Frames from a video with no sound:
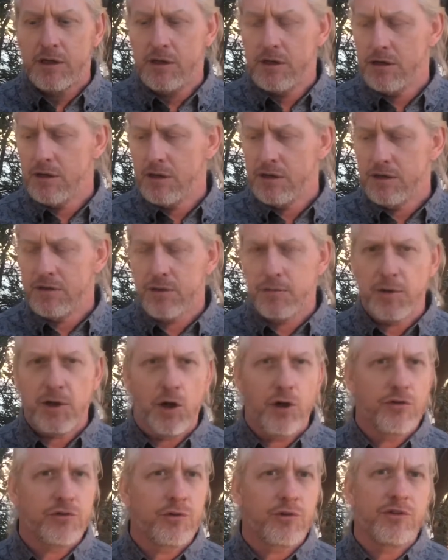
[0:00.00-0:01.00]
There'll be
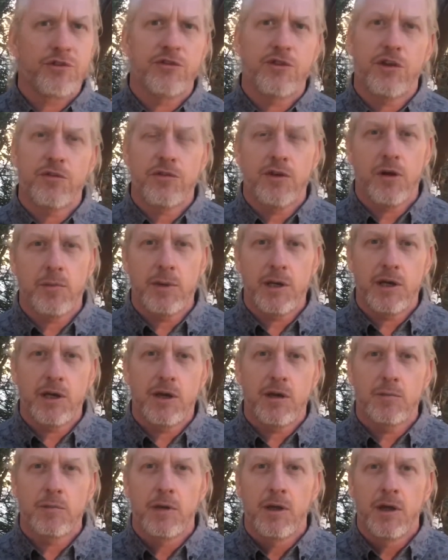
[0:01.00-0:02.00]
all sorts of stuff coming
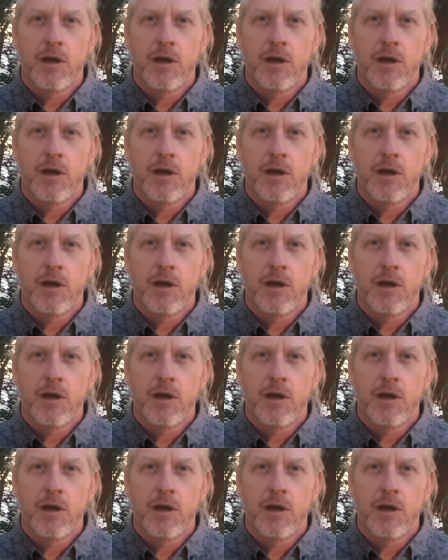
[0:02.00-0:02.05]
up,